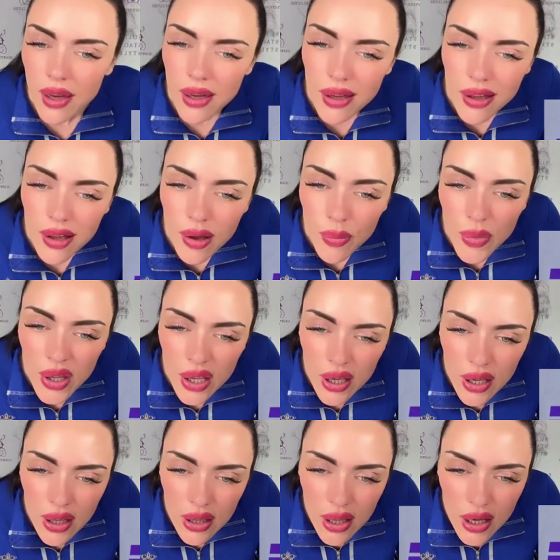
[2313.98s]
Um,
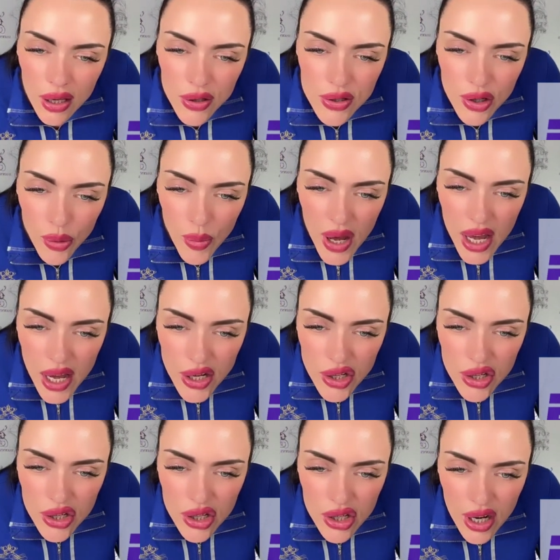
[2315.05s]
thank you so
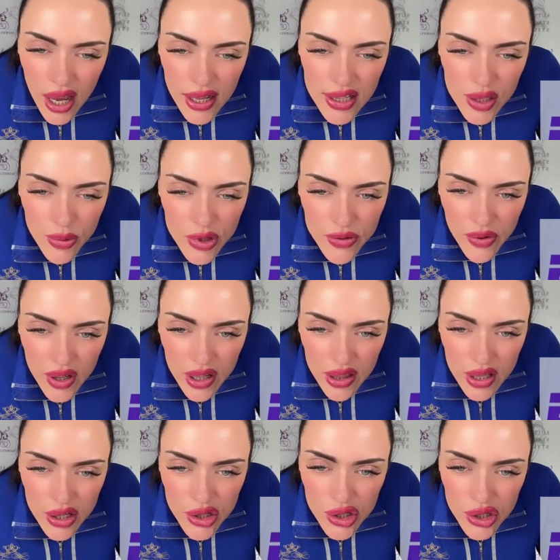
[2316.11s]
much. Had so much fun
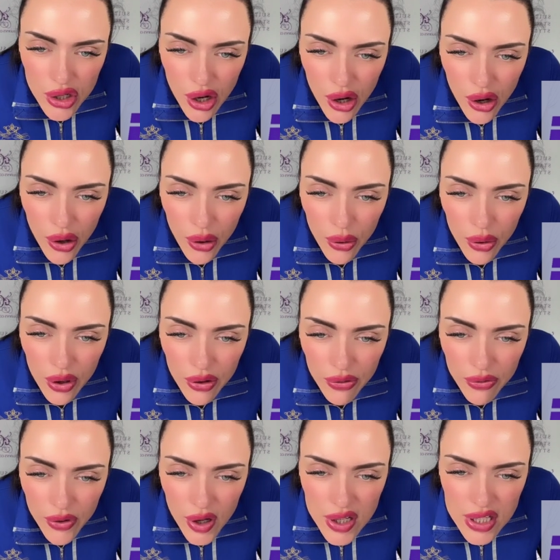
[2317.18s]
at this show.
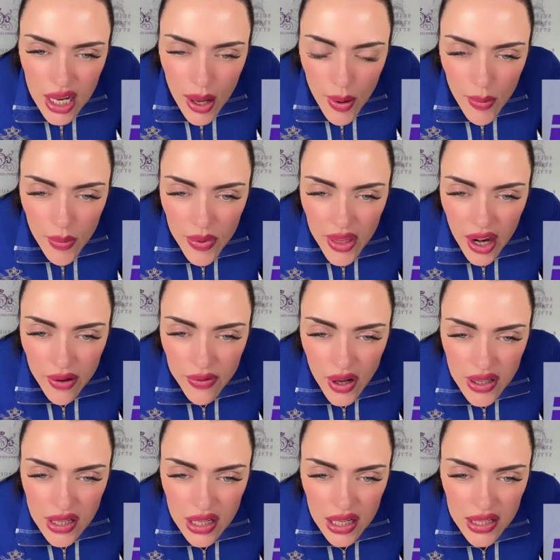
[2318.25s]
First time that I
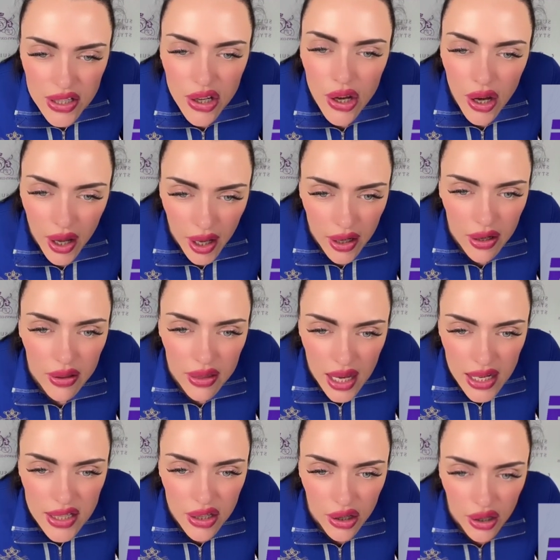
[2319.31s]
felt that he's Good.
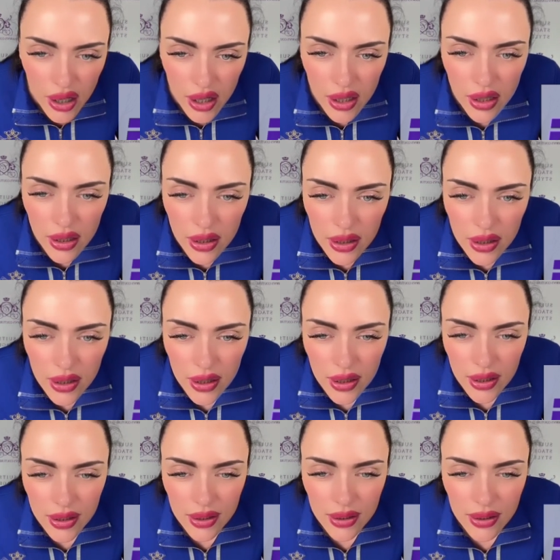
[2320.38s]
That's good.
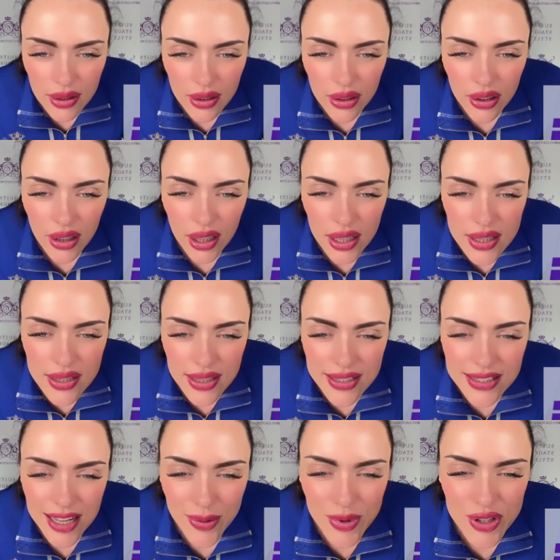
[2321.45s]
Dear God,
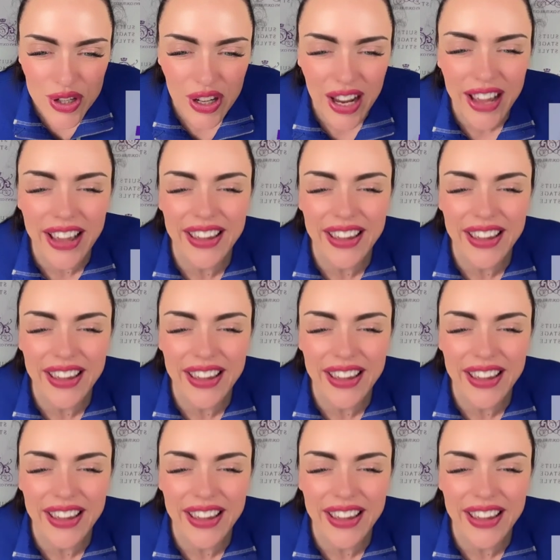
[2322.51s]
six amateur.